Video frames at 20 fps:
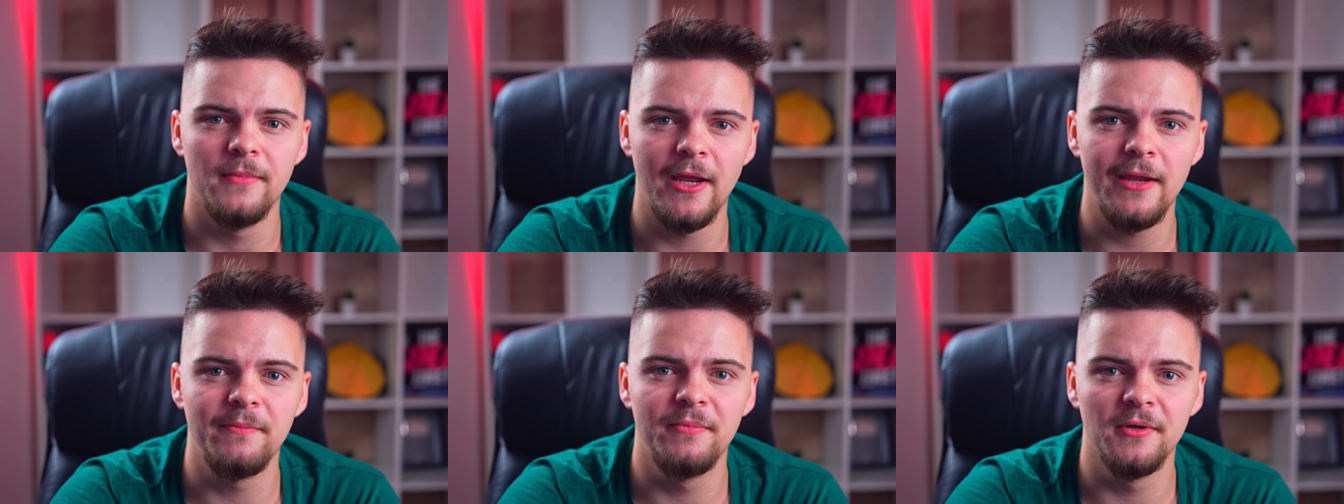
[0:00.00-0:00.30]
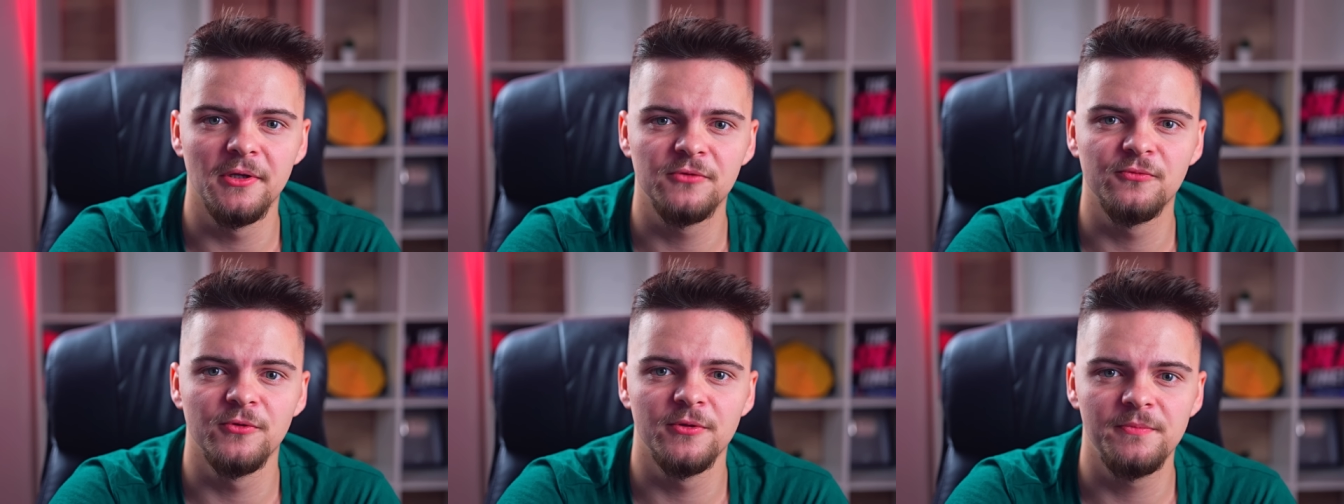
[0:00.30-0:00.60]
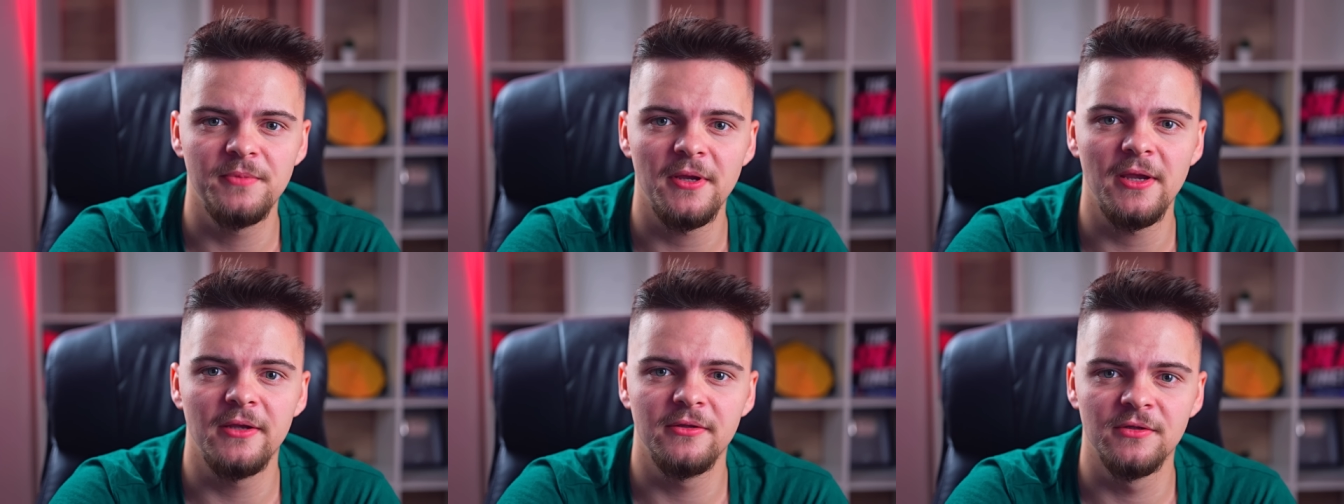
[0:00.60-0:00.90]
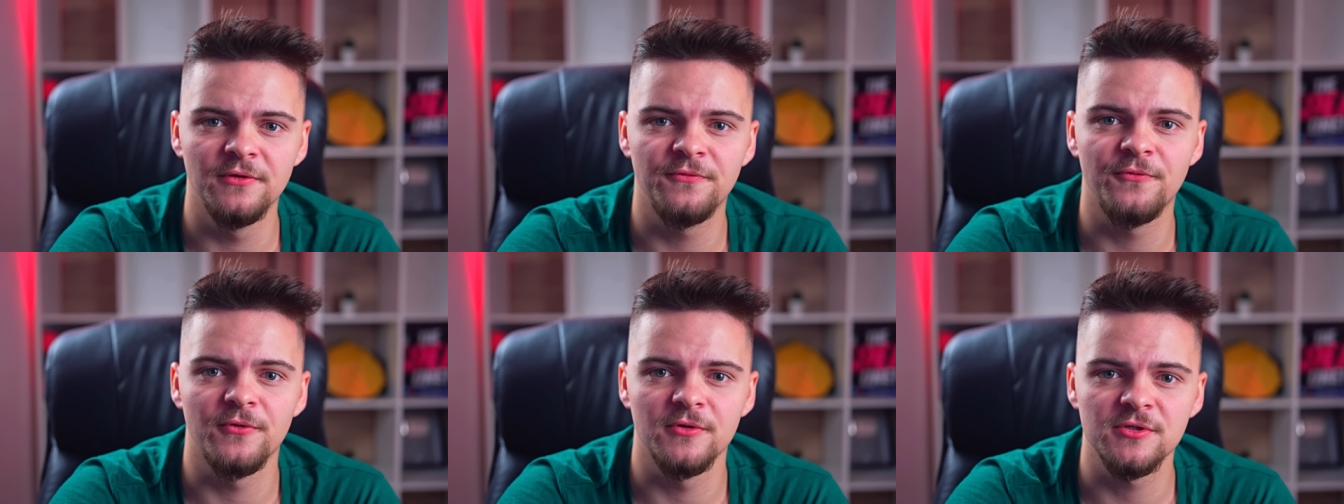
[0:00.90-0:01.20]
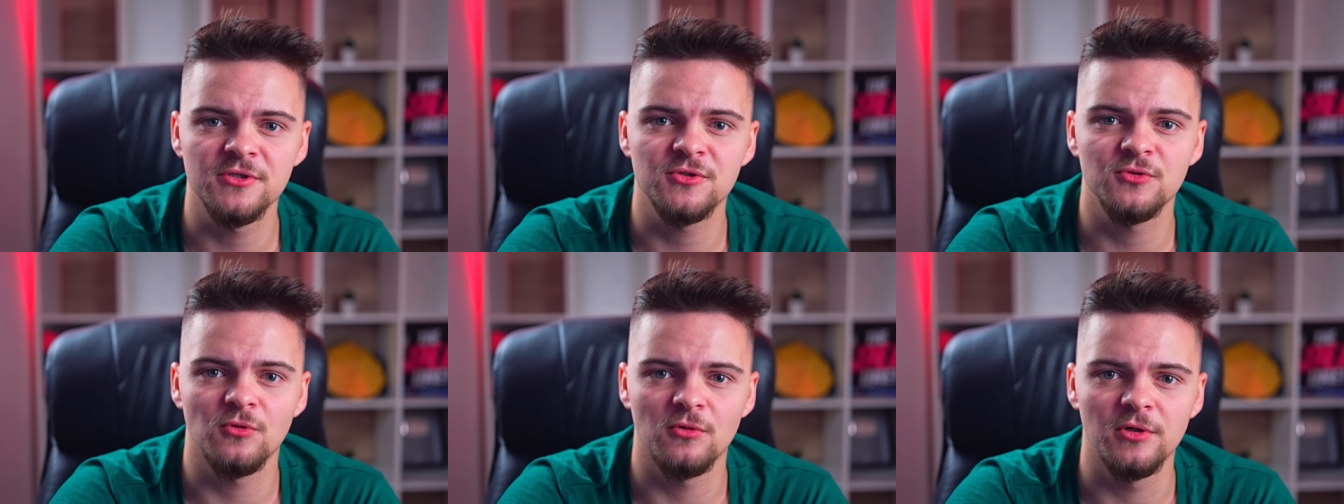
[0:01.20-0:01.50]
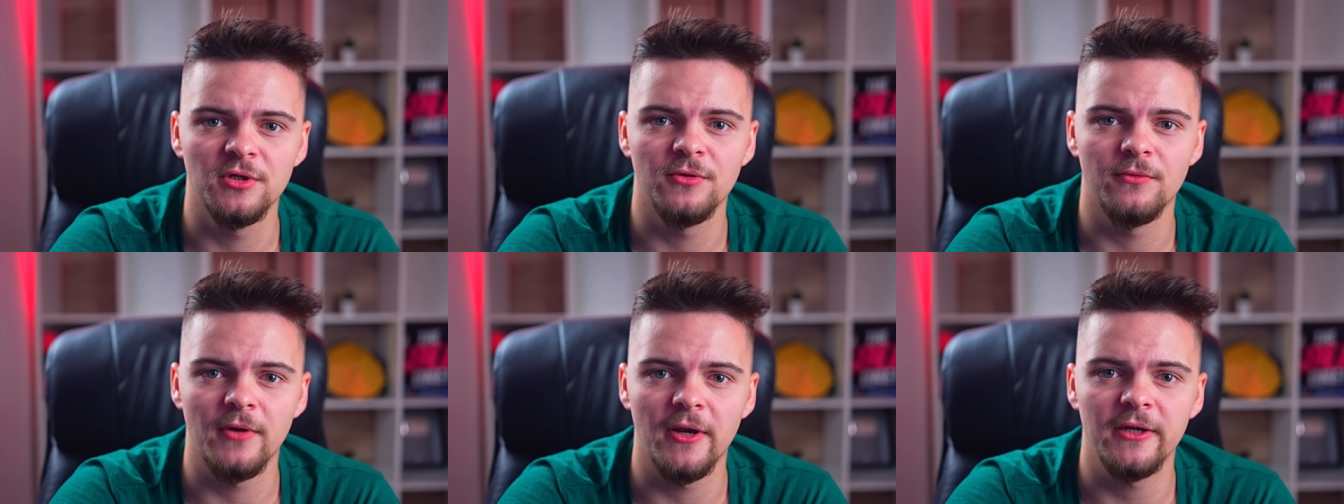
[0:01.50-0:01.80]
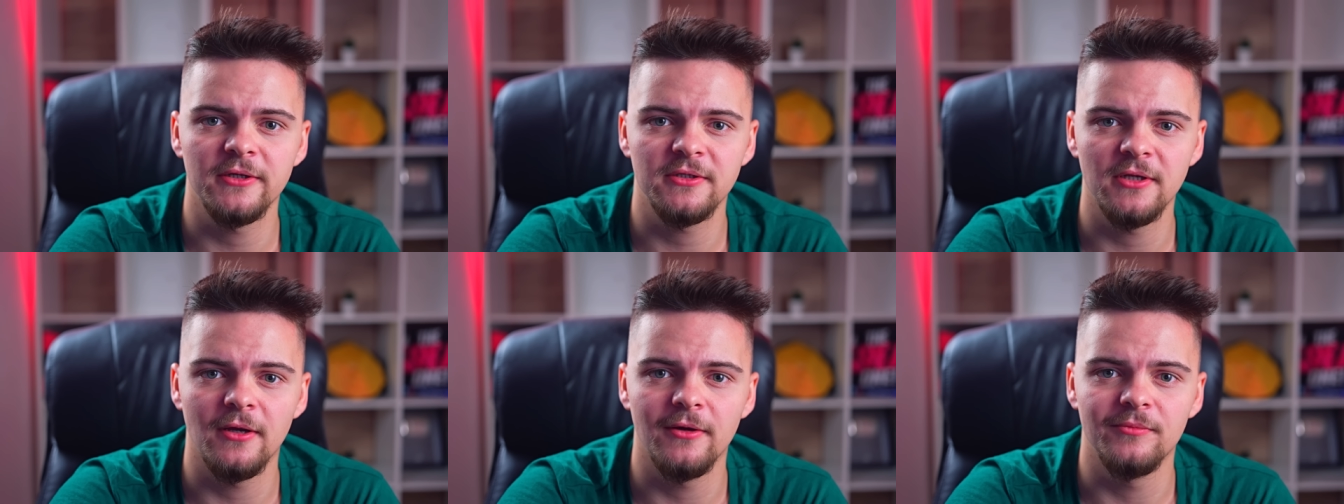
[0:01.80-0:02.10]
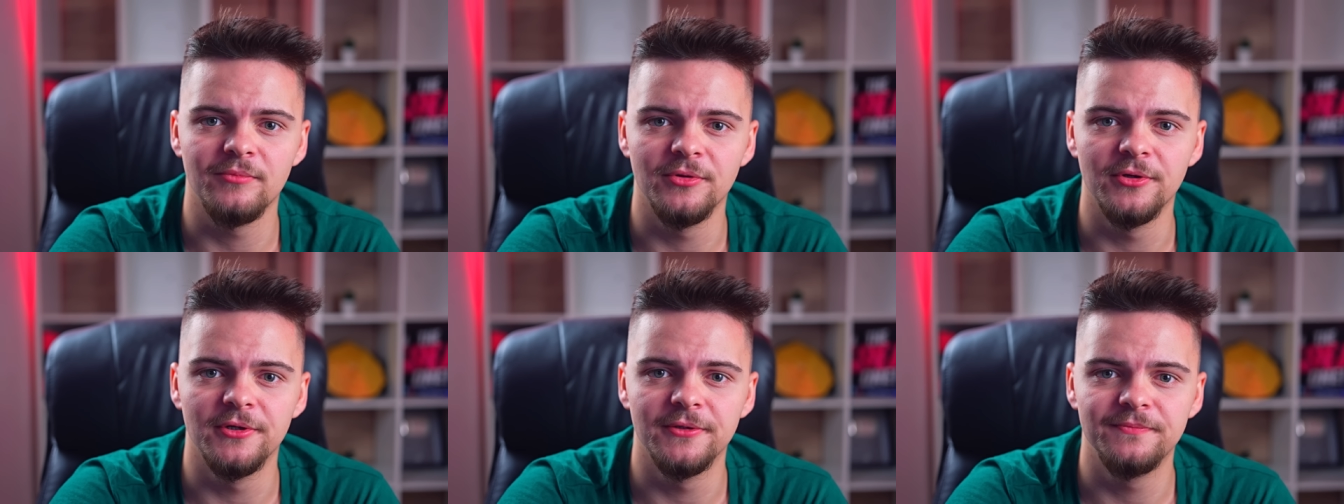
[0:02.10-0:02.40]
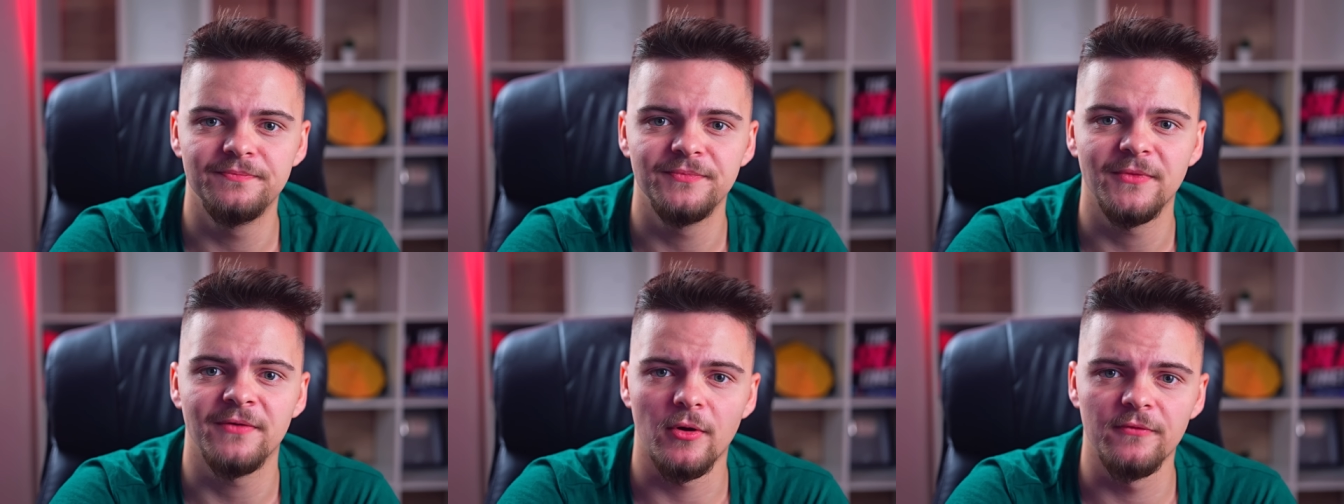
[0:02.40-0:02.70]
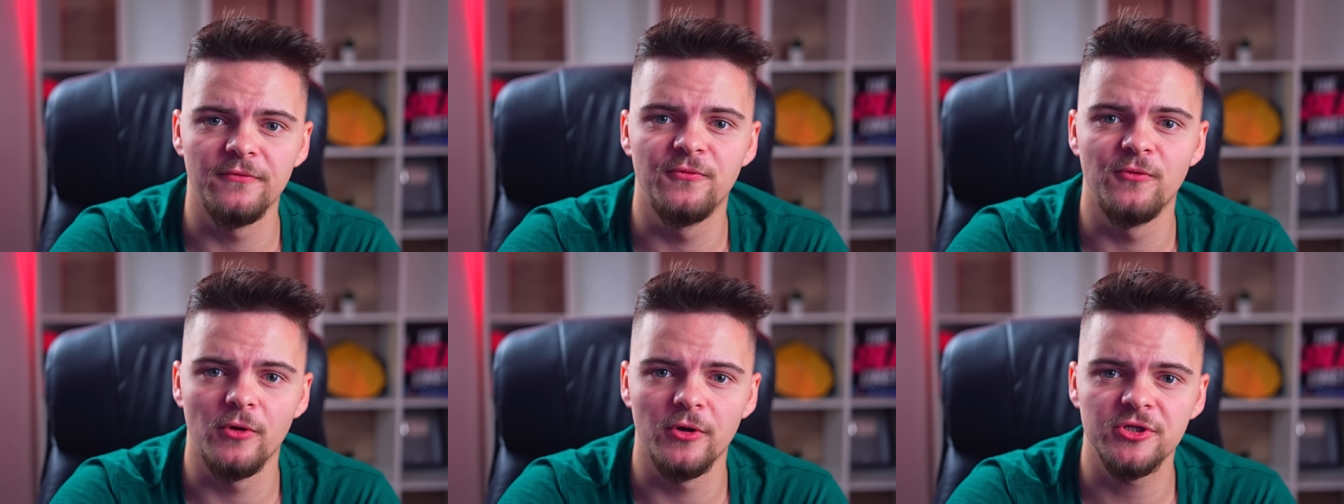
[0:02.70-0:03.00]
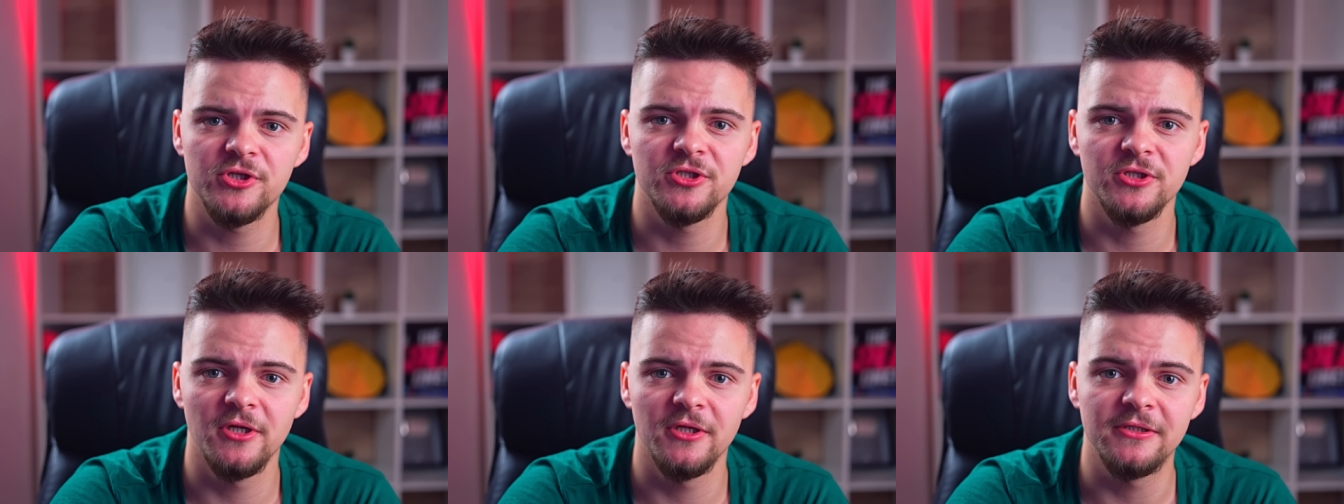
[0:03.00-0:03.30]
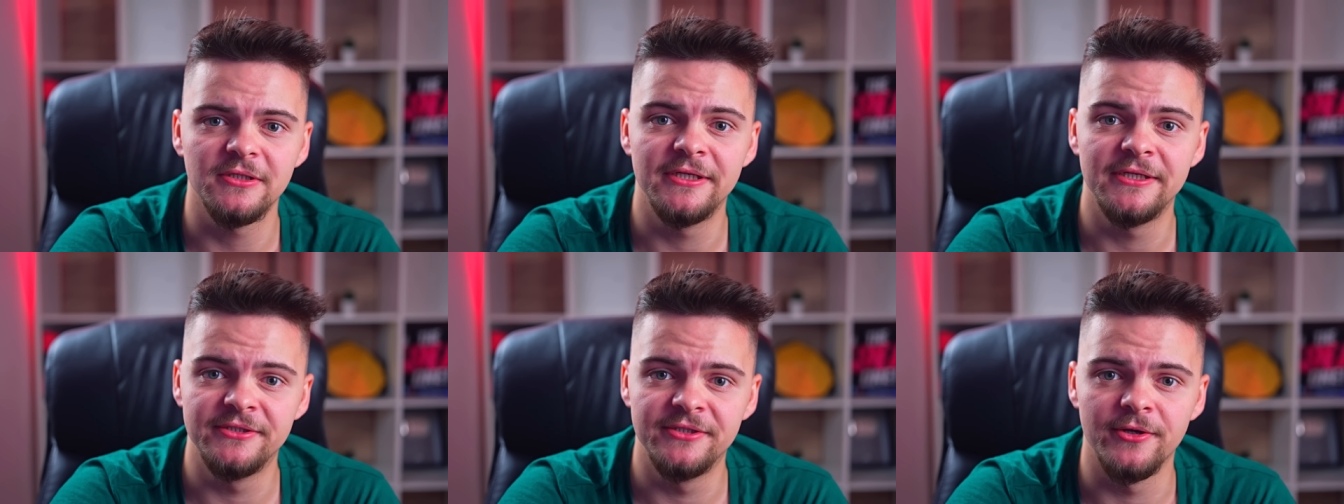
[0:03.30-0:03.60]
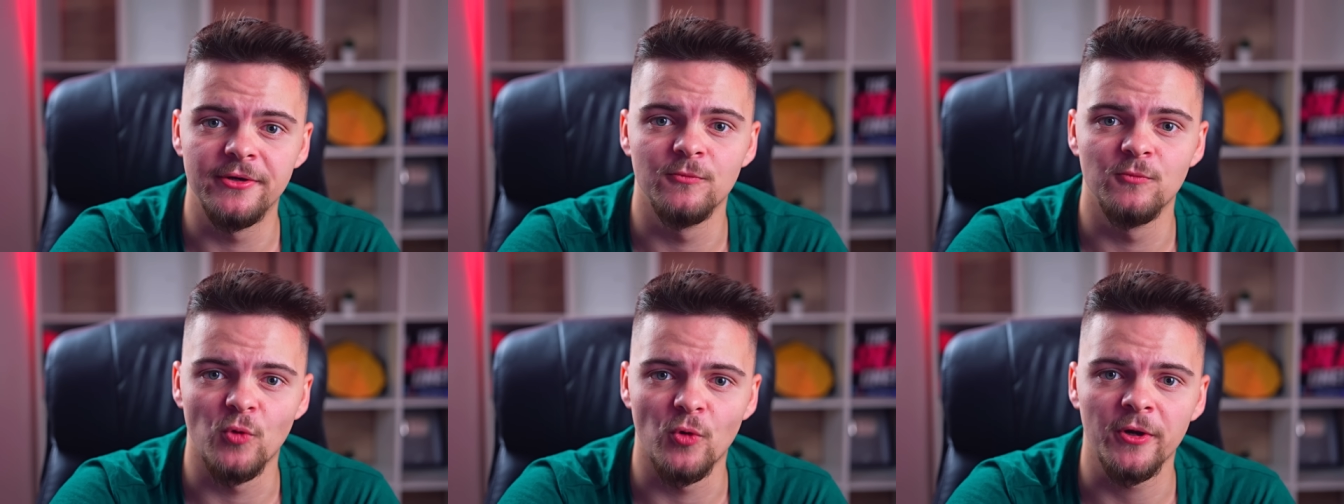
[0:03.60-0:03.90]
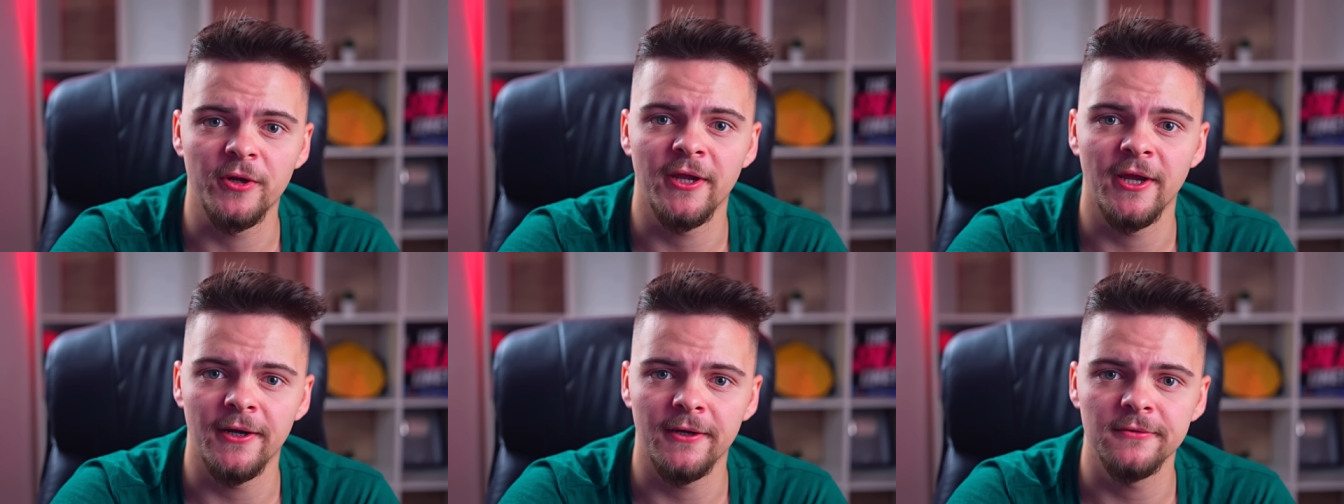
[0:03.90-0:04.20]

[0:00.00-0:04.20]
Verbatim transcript: maybe it would be a different story right now, but, but unfortunately it didn't work